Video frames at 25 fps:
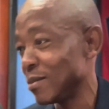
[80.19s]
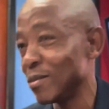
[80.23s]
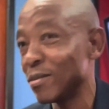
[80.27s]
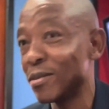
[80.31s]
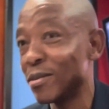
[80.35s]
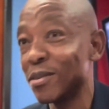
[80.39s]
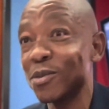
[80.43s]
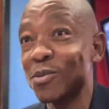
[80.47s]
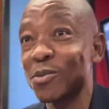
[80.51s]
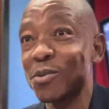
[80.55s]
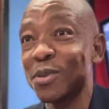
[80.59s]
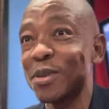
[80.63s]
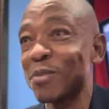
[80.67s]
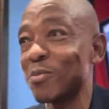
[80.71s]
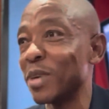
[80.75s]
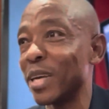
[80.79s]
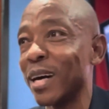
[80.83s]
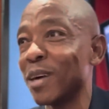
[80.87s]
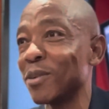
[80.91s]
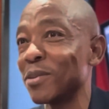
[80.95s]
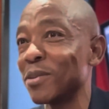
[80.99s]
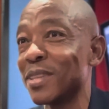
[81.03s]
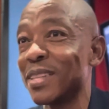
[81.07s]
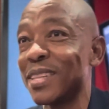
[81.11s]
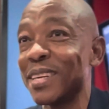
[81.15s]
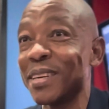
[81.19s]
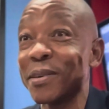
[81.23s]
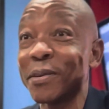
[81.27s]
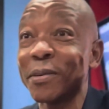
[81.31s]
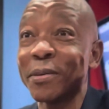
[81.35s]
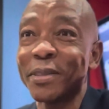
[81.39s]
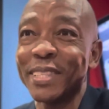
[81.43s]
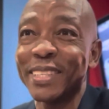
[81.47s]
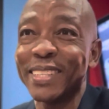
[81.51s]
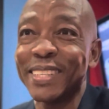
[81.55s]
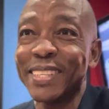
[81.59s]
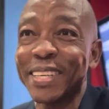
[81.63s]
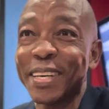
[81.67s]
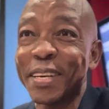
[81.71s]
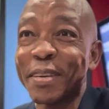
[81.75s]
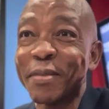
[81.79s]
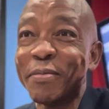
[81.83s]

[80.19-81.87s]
You just want to be out there all the time.